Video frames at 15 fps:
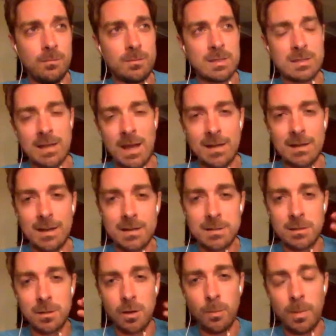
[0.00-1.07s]
society
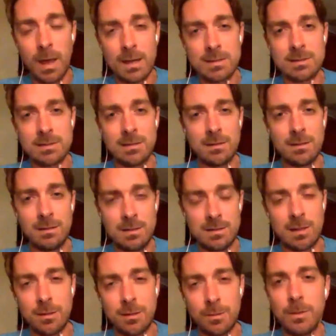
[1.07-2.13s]
doesn't know best, and
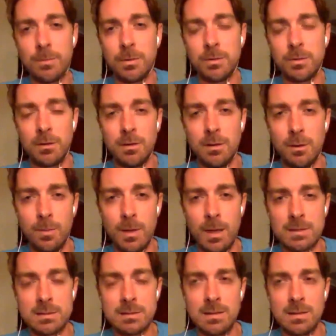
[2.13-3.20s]
these other people don't know
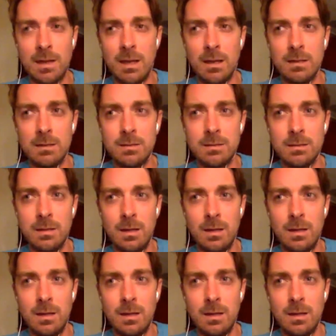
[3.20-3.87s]
best, and